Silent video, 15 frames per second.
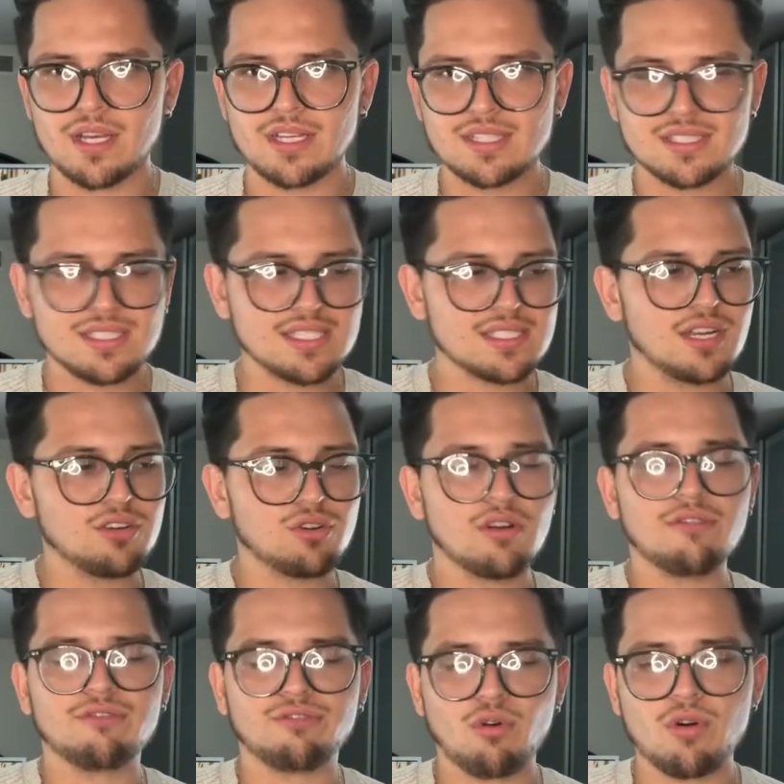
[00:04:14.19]

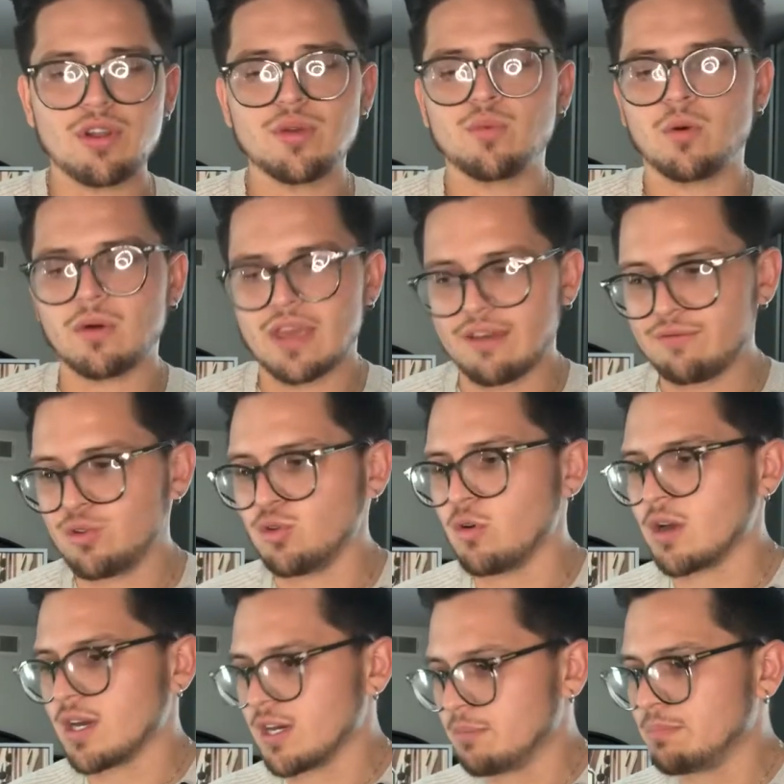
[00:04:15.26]
640 will give you a
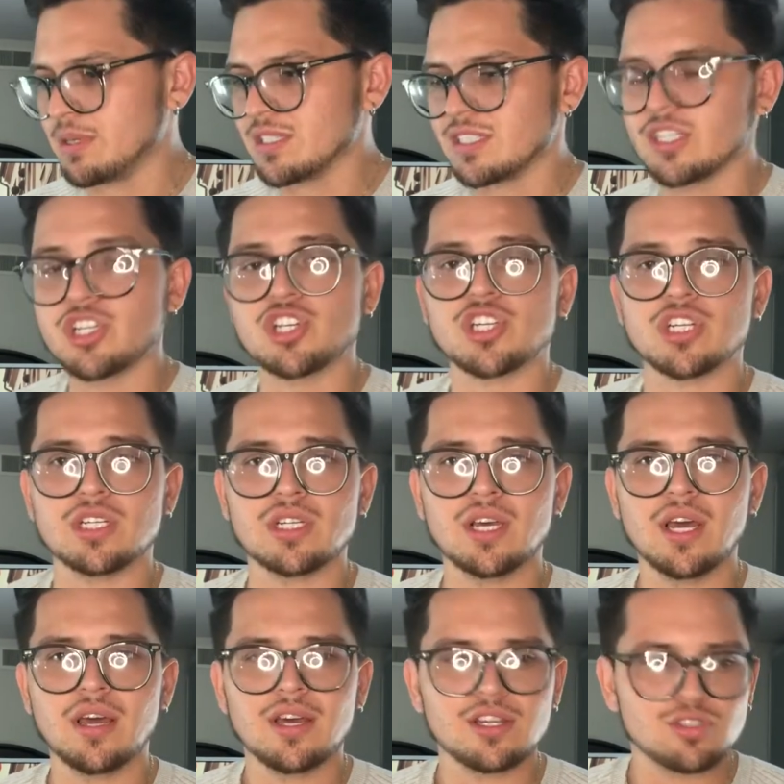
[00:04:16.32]
good position
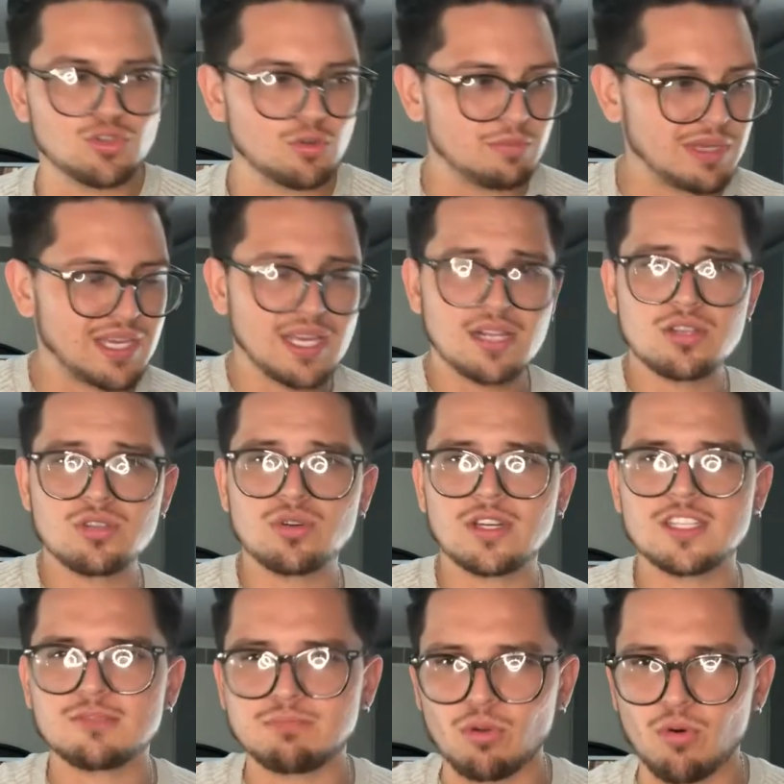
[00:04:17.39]
to begin to
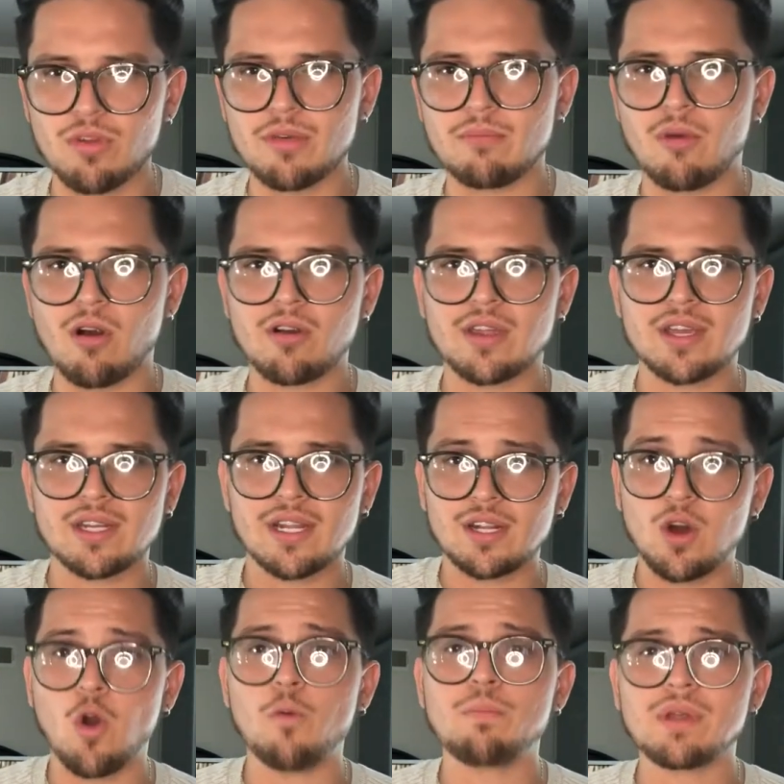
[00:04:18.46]
explore the market and
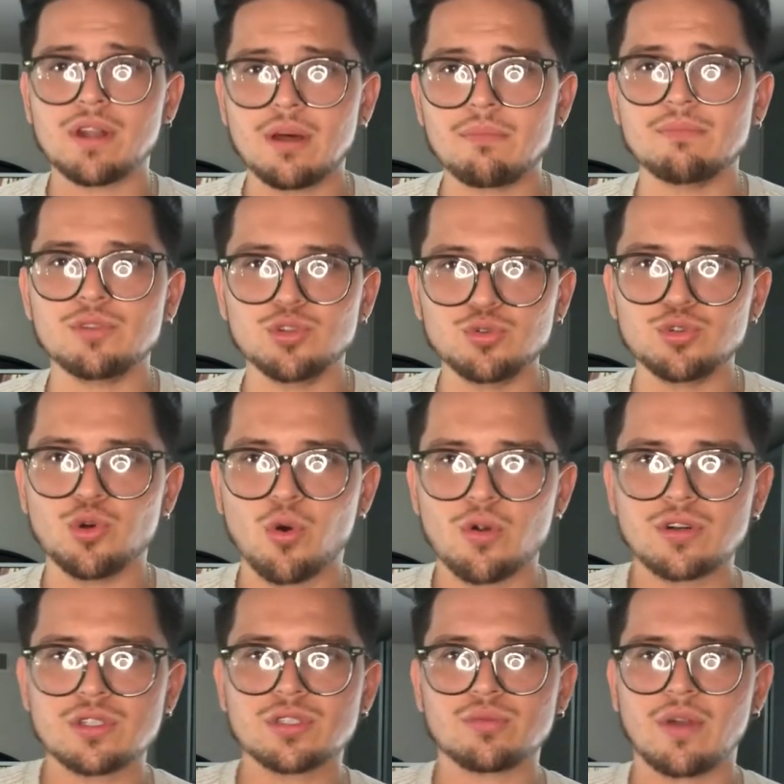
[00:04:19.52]
open up new
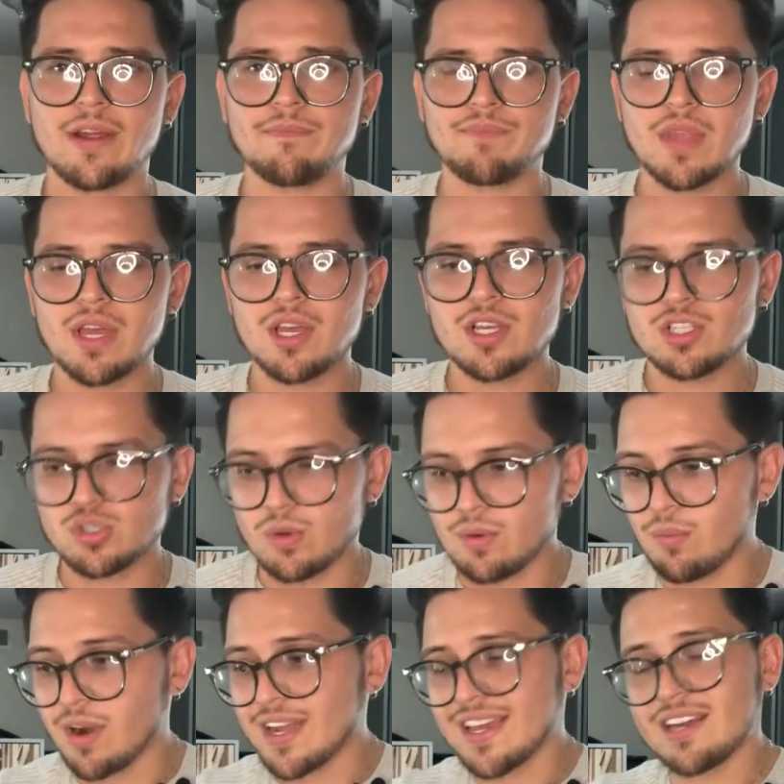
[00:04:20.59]
doors, right? So we
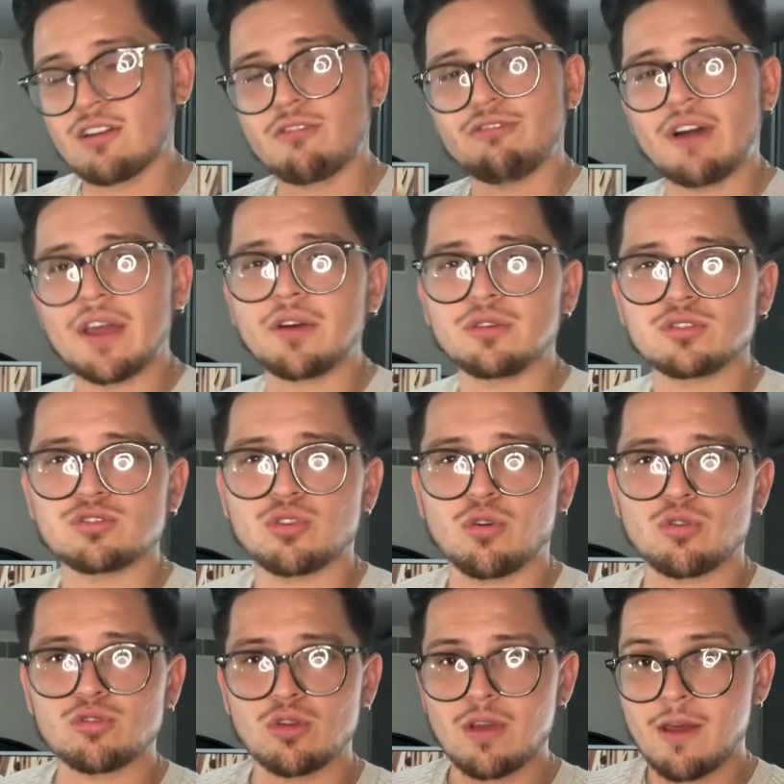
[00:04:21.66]
want to get our FICO
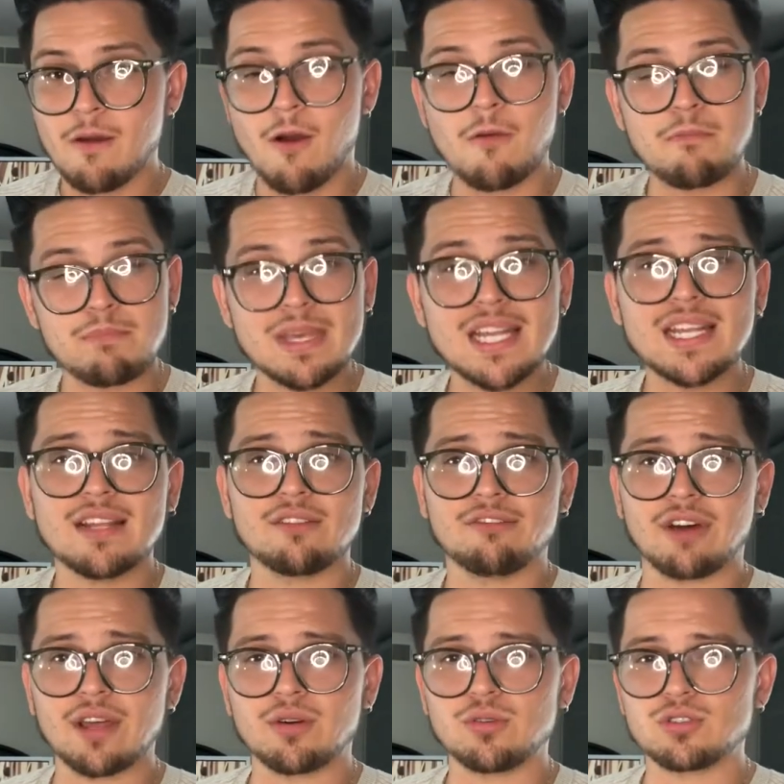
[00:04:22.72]
score, our median
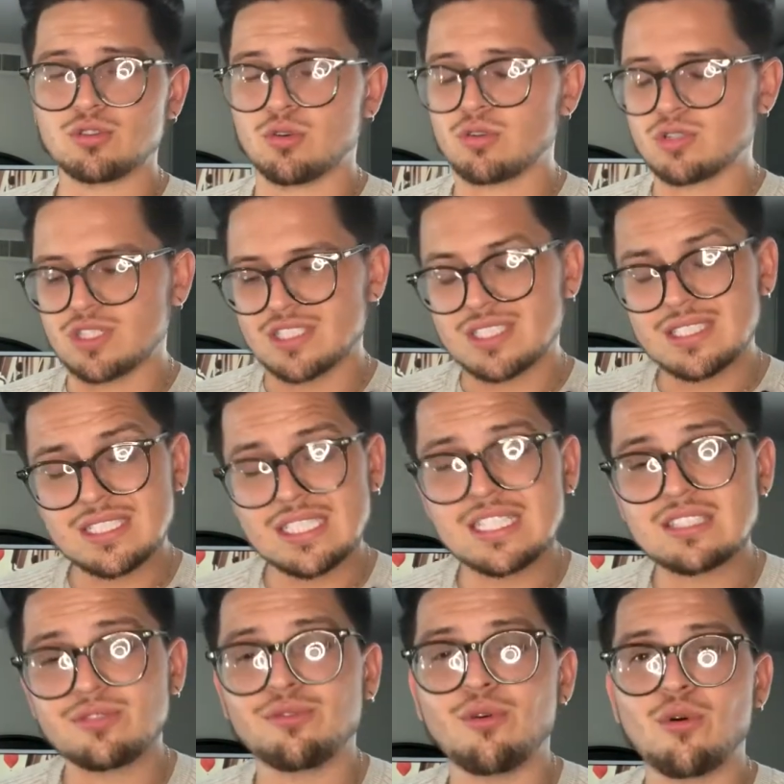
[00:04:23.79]
FICO score, to
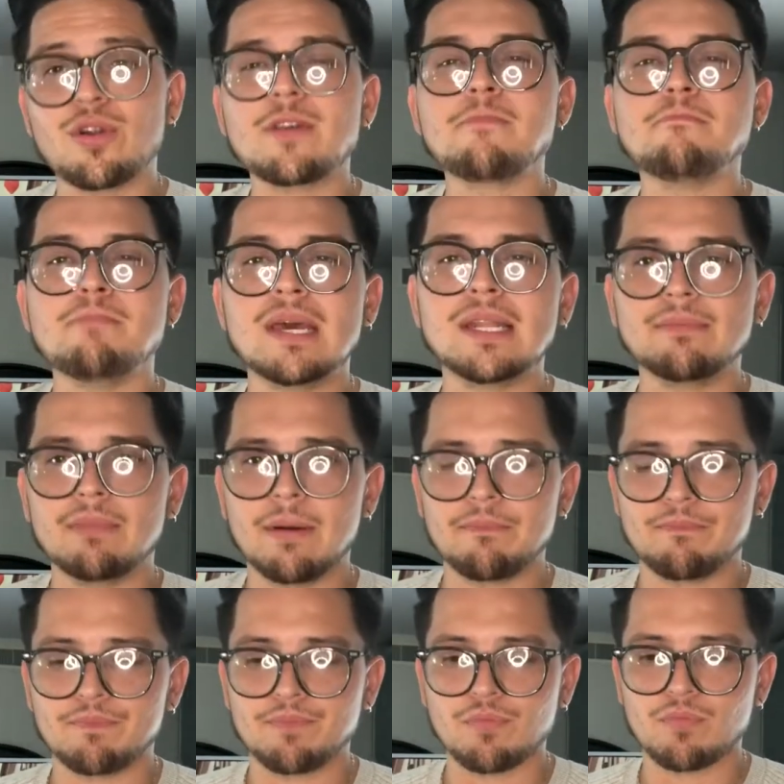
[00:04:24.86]
640 minimum,
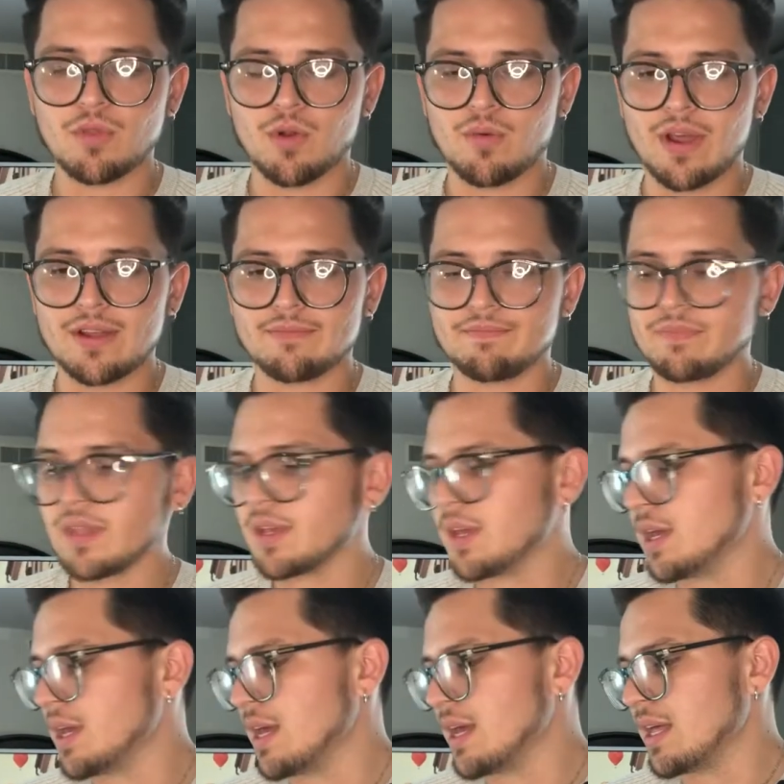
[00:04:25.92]
right?
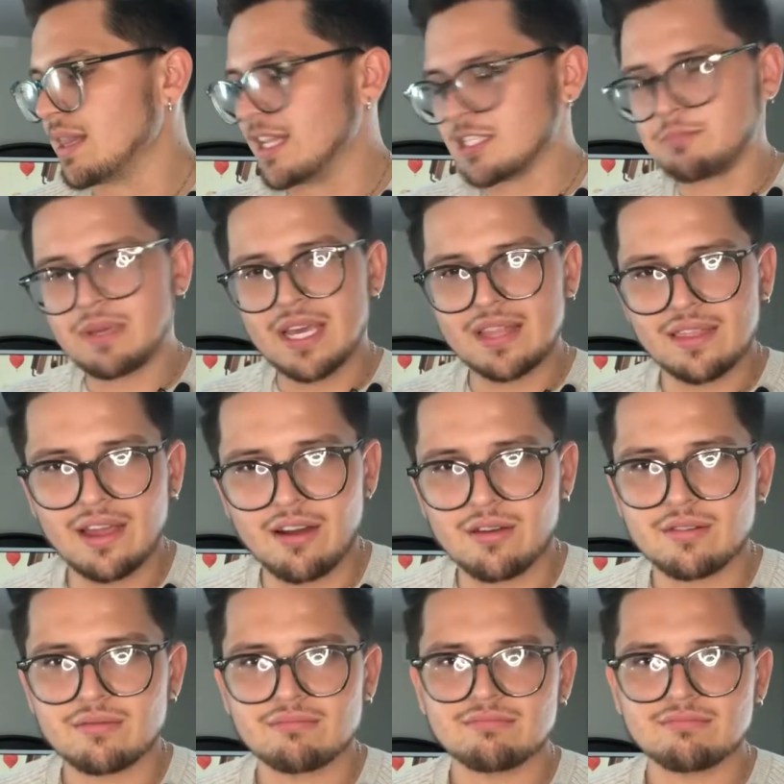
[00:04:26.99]
Let's begin there.